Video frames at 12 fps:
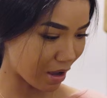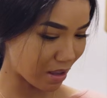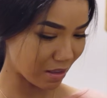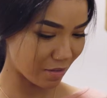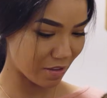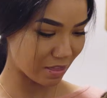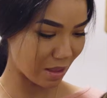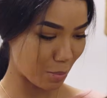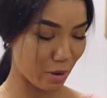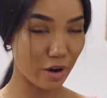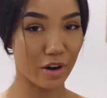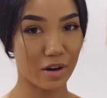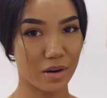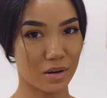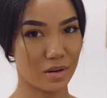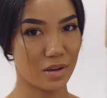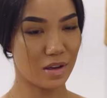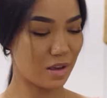I love that they purr.
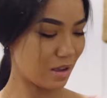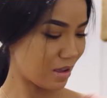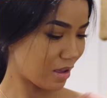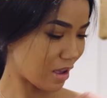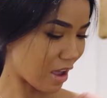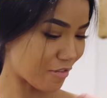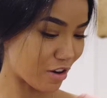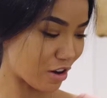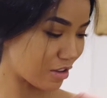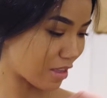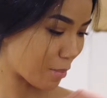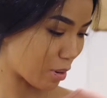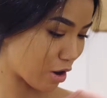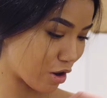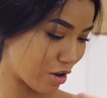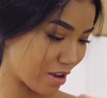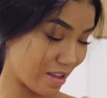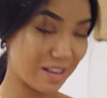I've heard that
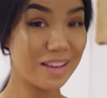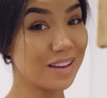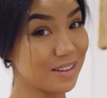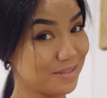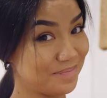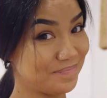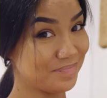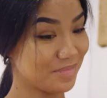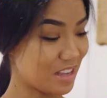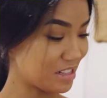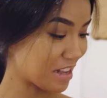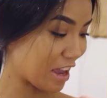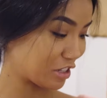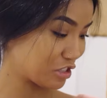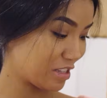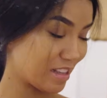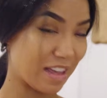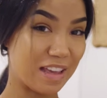purring is
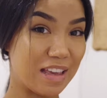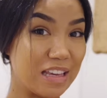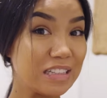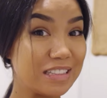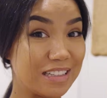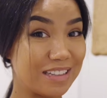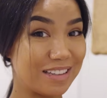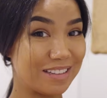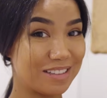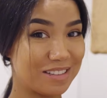actually like a healing